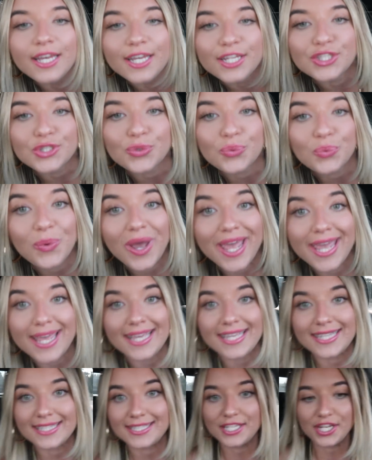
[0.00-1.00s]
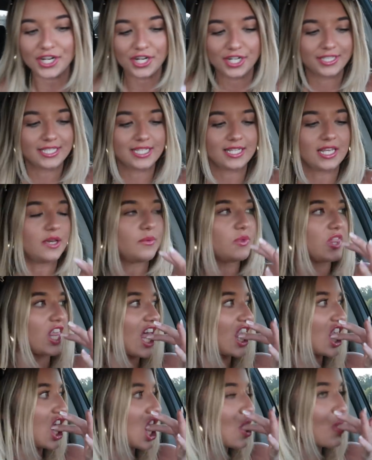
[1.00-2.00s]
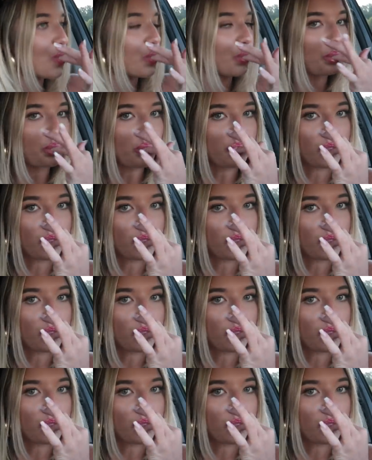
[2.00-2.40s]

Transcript: it's way easier to eat with that thing.